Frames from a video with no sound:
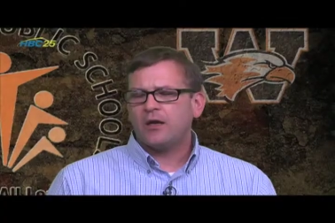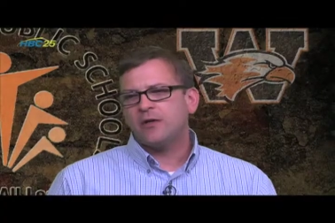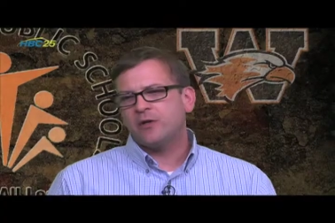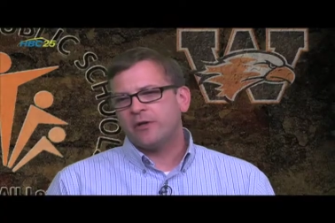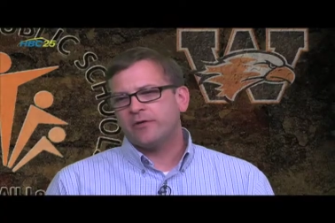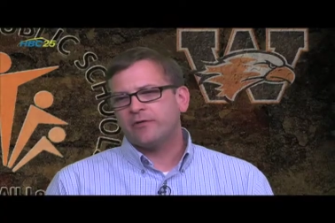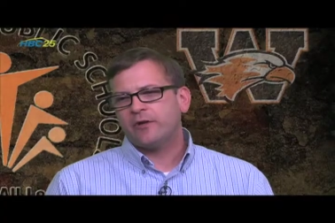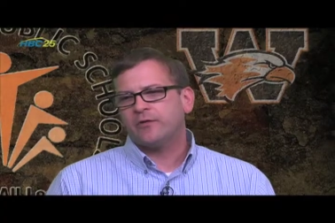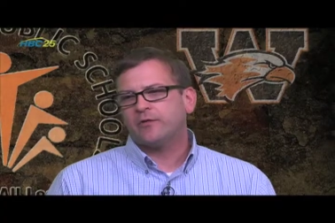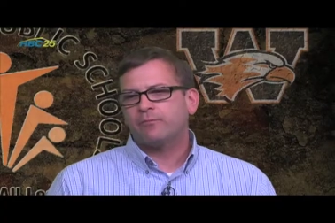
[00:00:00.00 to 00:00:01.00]
you know, it's
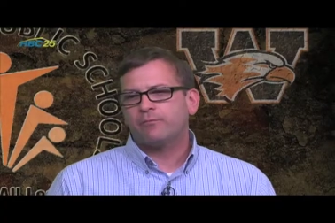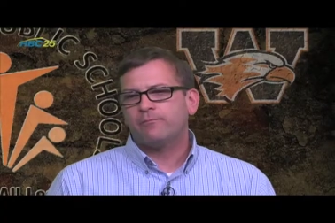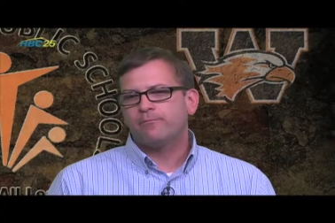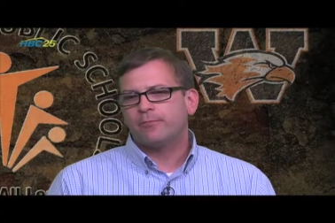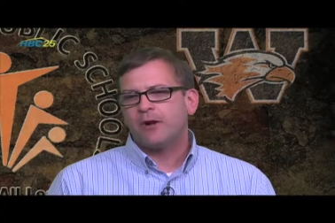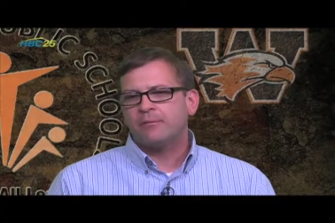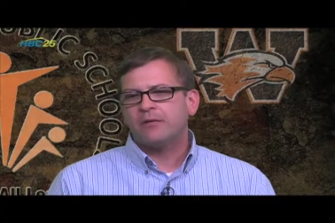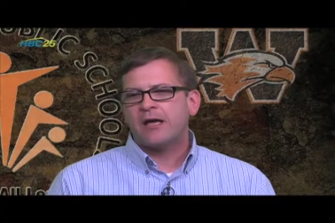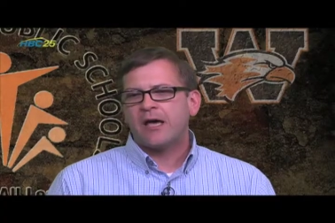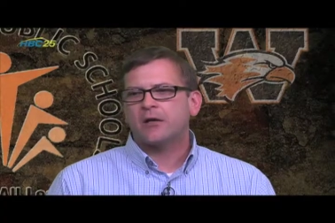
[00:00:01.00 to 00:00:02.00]
it's
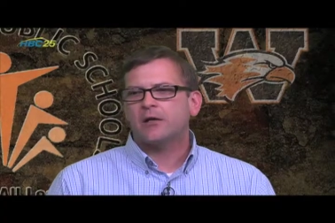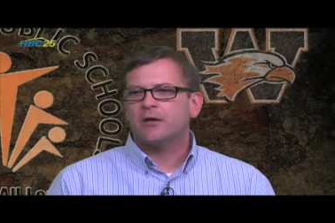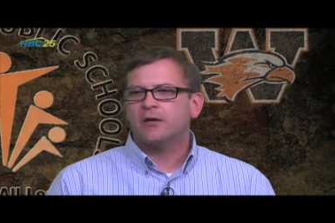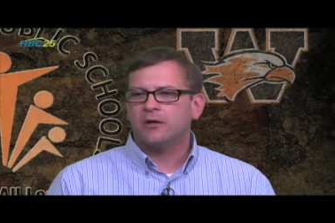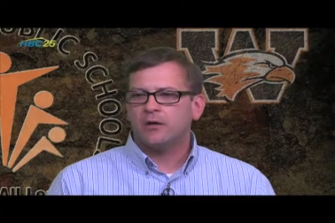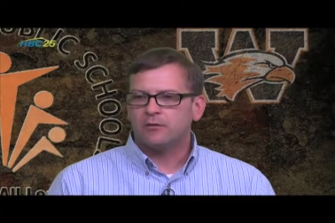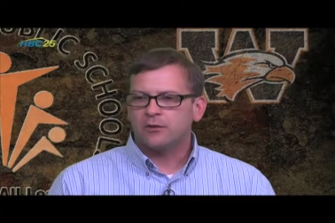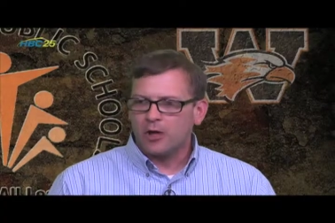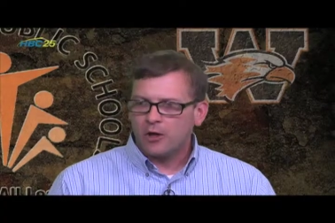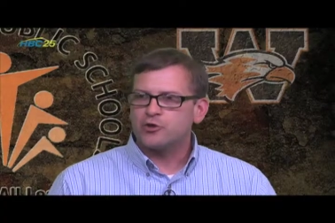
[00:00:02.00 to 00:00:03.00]
probably not a, a, a,
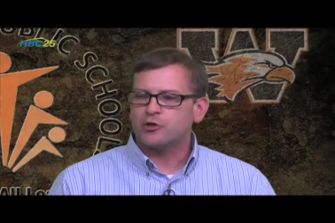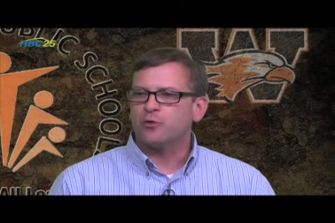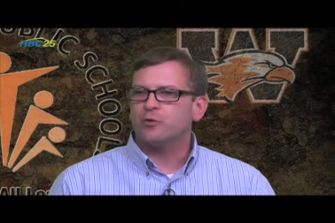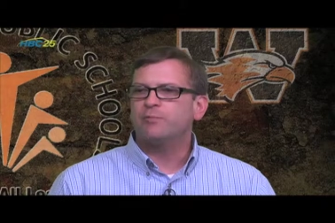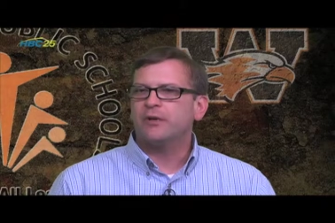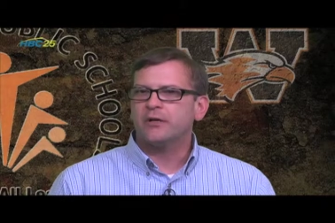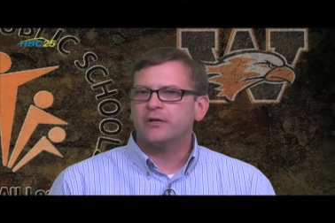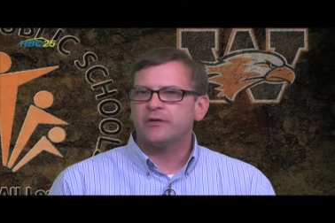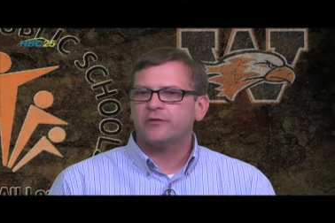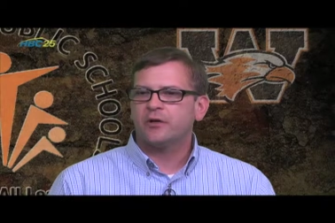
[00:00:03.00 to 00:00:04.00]
large group, but
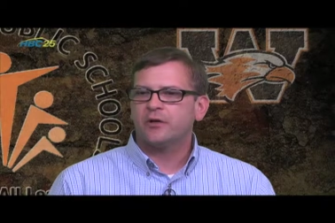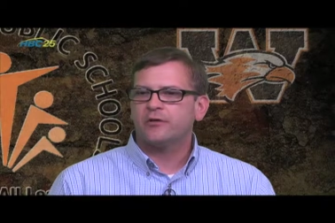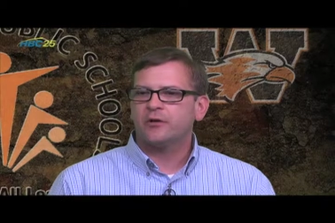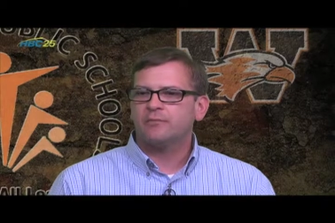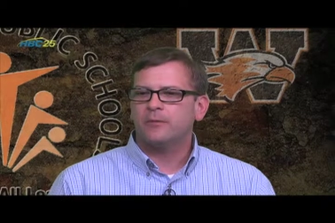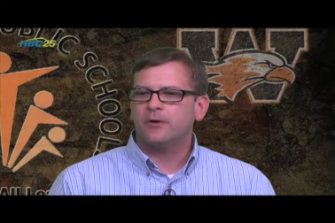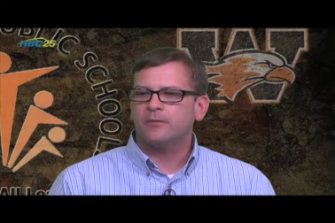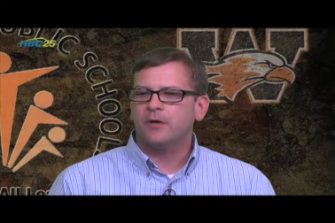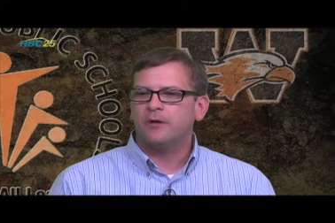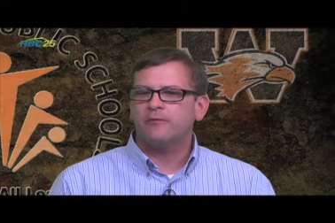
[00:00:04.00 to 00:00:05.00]
it is a it's a,
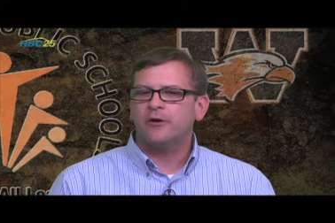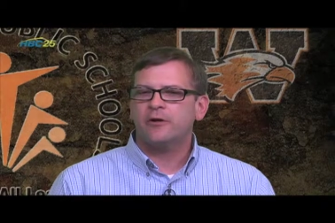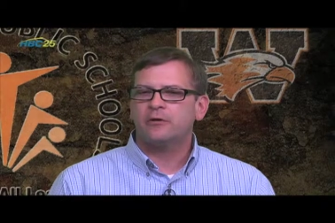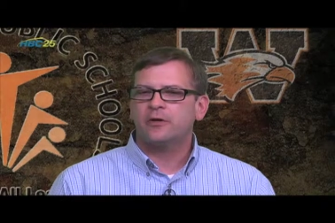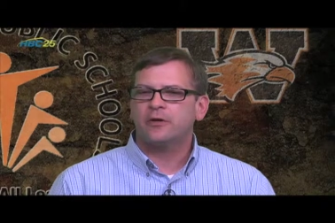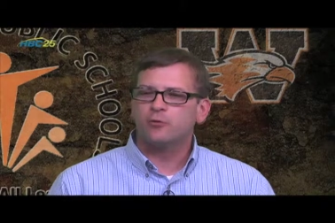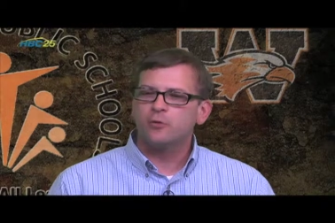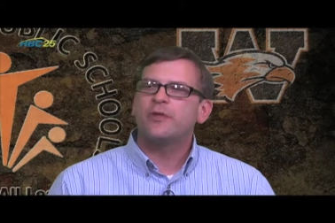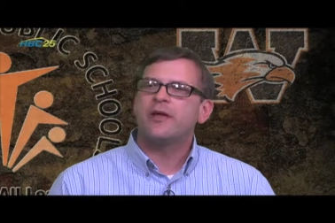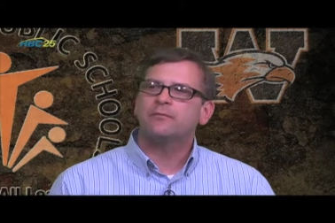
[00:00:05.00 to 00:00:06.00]
a, a very a
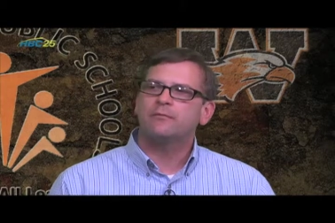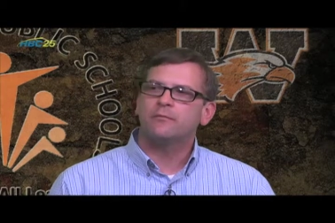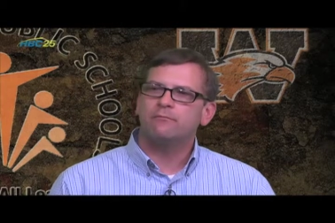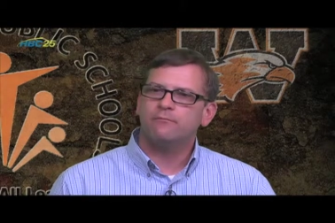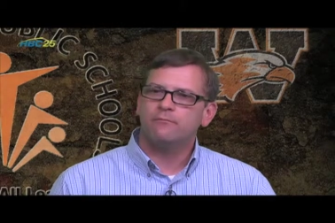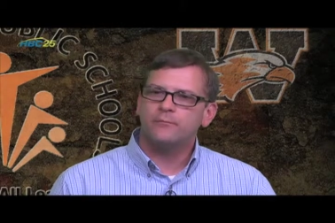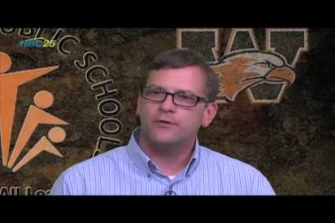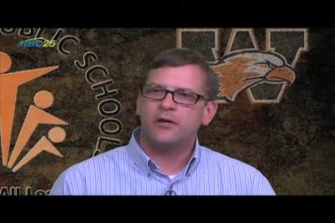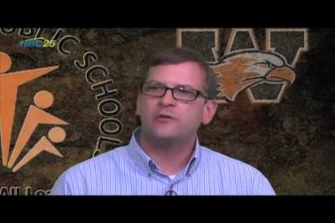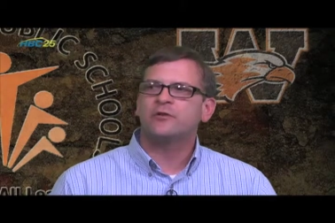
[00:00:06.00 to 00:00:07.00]
group that
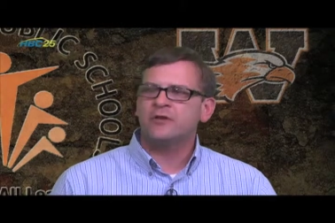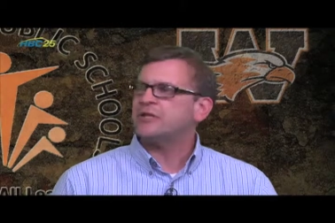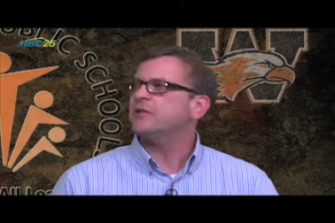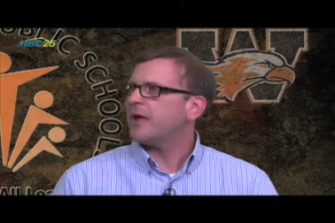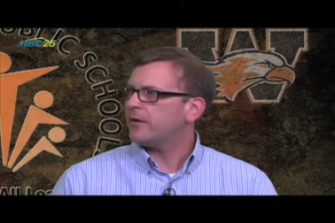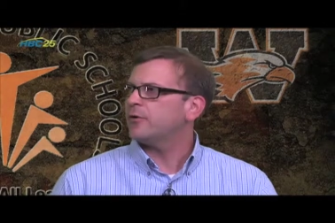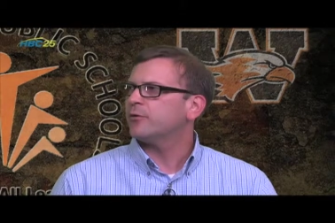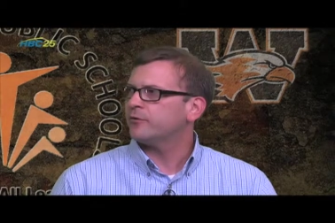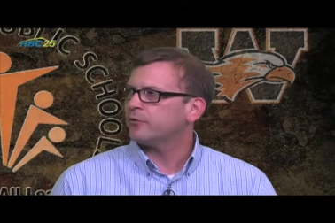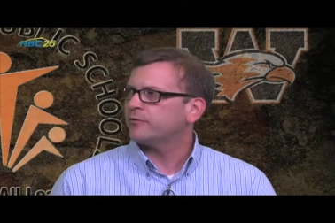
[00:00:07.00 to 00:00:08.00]
does need that
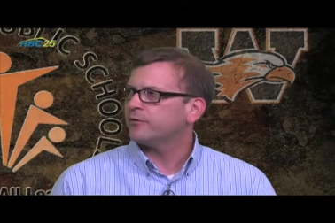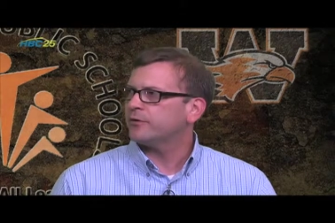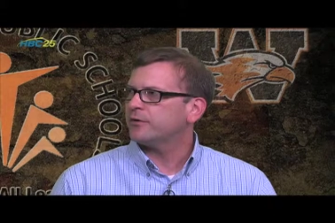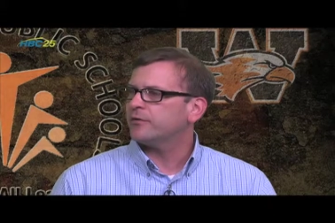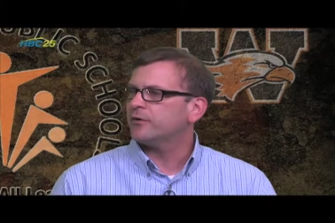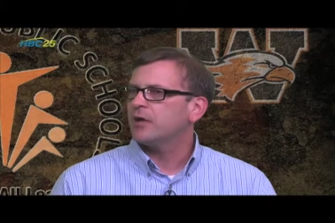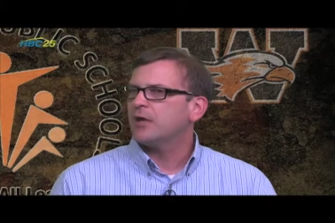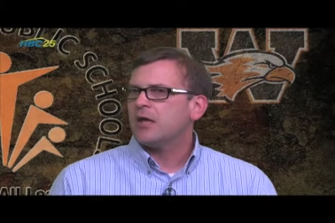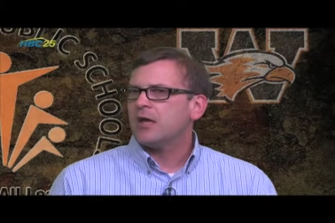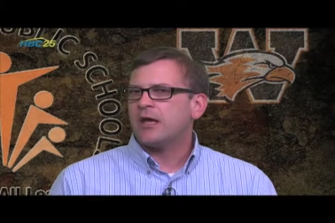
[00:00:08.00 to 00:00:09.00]
those services. Right.
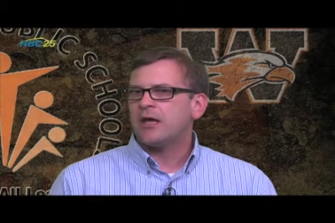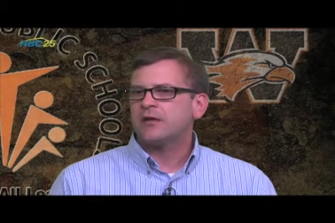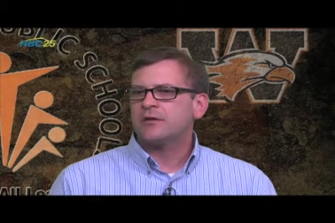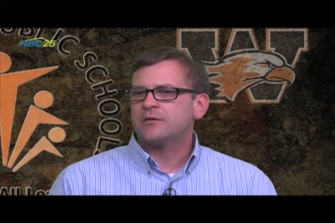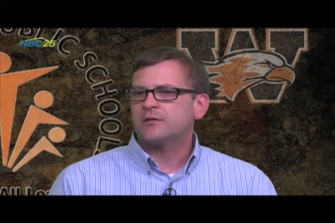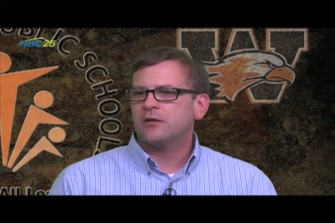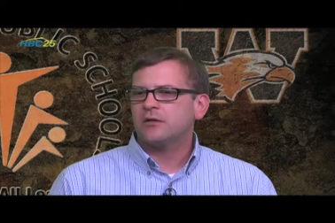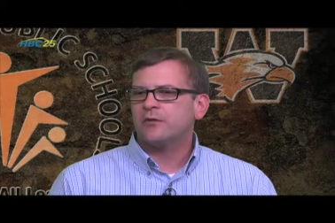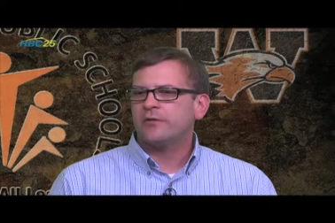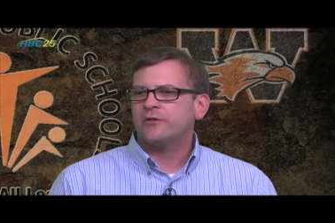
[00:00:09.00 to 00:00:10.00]
And
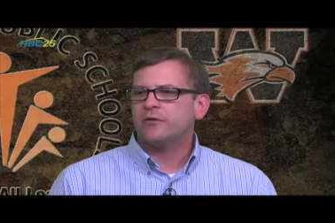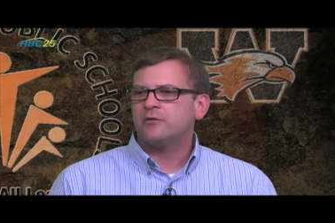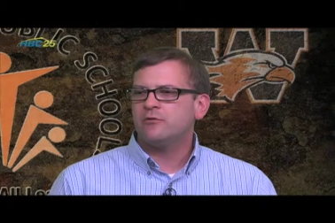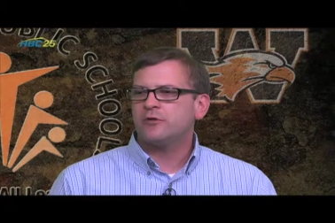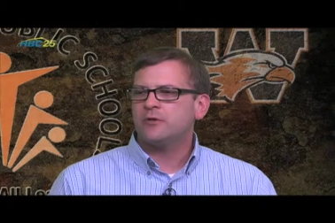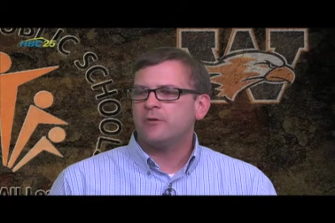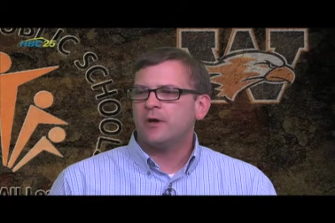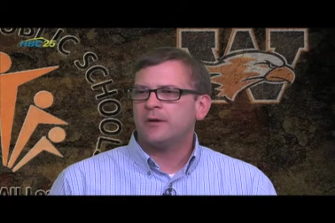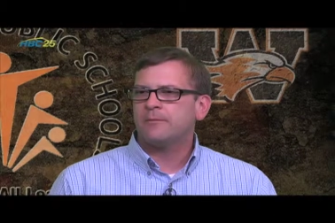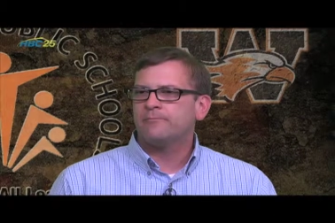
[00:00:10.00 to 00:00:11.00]
you know, these are usually
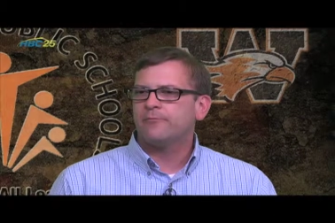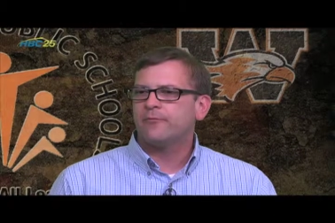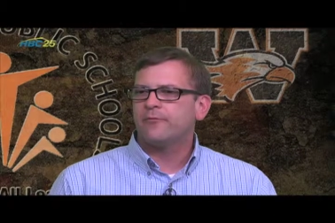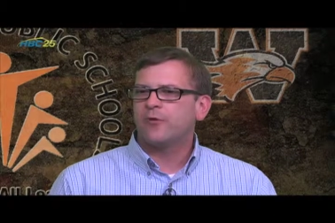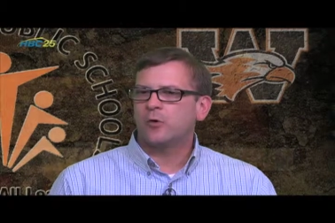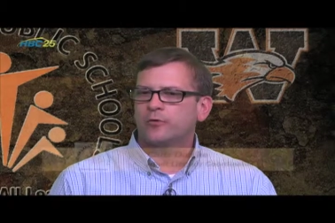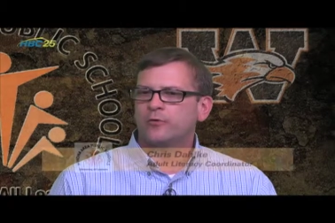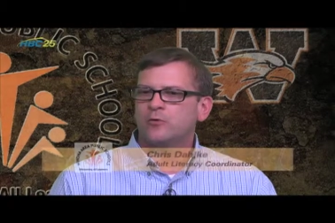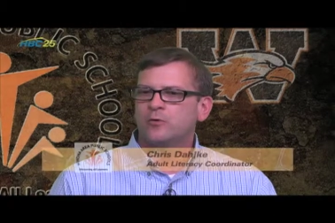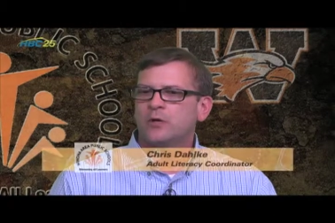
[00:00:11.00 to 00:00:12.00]
um,
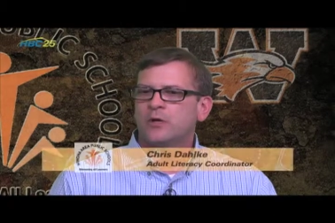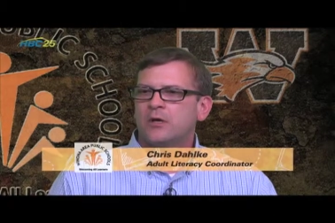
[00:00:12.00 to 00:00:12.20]
folks who